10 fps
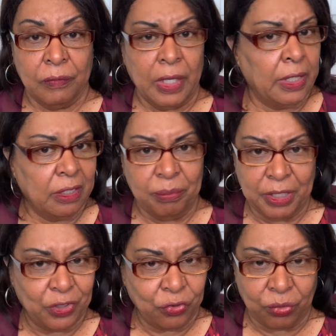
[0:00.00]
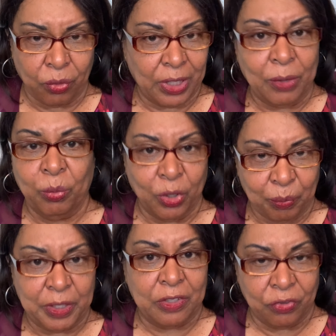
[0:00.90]
It can be destroyed. It will
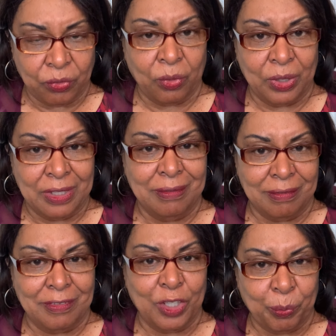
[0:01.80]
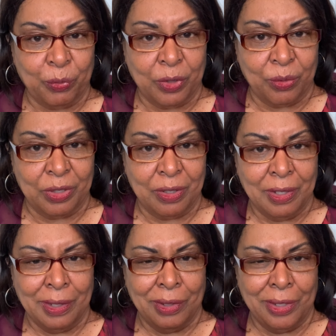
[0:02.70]
be destroyed. This is temporary.
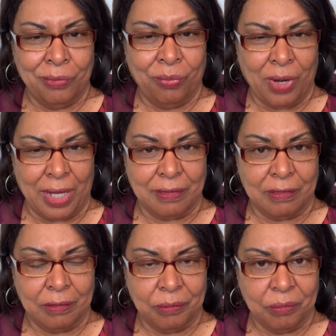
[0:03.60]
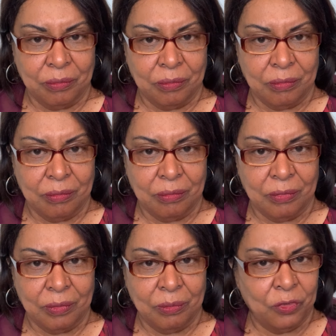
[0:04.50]
It rots.
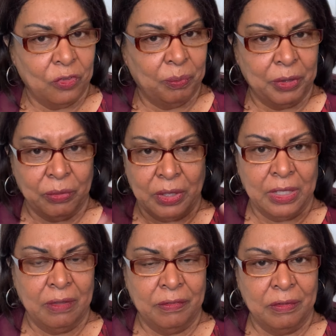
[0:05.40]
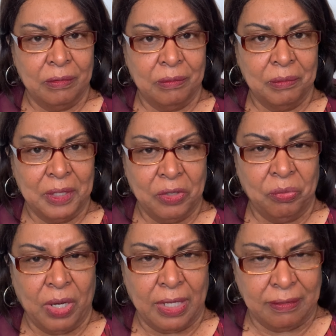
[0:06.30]
Spirit leaves, it
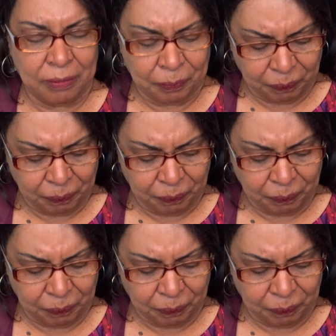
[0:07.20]
rots.